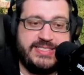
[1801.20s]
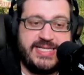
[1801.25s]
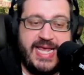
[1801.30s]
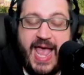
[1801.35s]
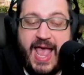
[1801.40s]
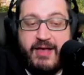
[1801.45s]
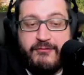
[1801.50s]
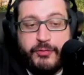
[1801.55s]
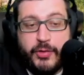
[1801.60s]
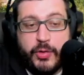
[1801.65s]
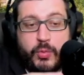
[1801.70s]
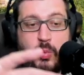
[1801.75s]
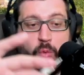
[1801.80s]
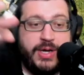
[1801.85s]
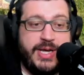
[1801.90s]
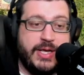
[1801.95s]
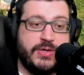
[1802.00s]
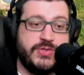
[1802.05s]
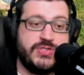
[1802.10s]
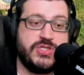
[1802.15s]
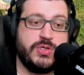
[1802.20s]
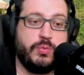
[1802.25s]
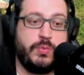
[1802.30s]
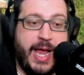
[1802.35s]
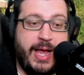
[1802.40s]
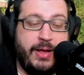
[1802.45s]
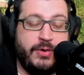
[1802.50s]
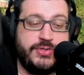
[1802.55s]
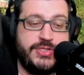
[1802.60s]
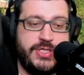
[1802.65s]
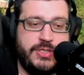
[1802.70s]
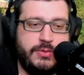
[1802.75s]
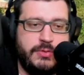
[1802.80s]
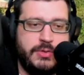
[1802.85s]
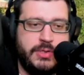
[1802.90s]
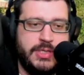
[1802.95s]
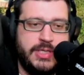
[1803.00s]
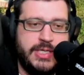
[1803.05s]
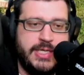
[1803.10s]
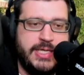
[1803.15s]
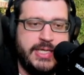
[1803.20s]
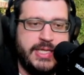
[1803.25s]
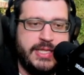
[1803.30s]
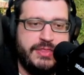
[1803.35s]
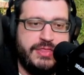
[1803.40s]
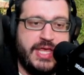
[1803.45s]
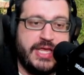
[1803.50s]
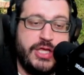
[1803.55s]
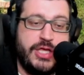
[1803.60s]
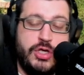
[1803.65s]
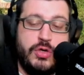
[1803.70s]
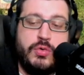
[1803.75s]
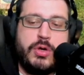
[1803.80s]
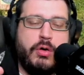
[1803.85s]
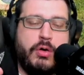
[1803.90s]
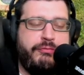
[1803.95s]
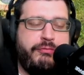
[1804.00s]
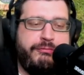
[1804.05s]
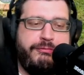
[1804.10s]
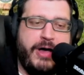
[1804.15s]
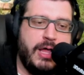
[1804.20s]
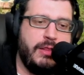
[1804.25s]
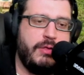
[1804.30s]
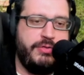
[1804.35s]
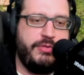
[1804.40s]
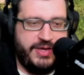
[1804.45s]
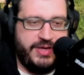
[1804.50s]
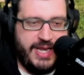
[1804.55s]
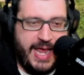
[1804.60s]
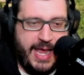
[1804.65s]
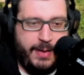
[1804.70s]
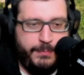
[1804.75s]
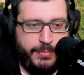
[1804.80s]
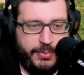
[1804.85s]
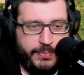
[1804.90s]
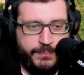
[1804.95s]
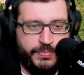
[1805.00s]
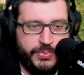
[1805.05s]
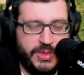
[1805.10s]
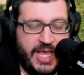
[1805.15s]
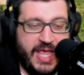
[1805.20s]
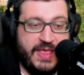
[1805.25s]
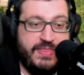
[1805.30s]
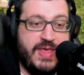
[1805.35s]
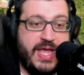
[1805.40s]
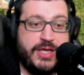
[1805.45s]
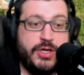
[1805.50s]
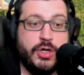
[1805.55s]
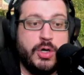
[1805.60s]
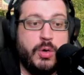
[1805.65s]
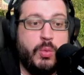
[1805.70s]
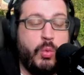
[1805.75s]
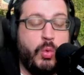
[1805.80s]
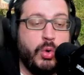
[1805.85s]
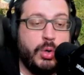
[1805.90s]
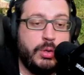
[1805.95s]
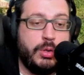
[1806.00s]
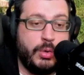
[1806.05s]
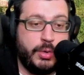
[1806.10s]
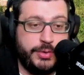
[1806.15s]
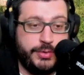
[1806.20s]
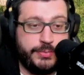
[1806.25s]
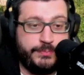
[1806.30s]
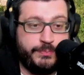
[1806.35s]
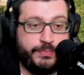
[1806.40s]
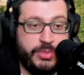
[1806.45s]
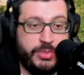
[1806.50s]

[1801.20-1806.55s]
to everyone else around you that you don't follow the nap, and that you're a warlord,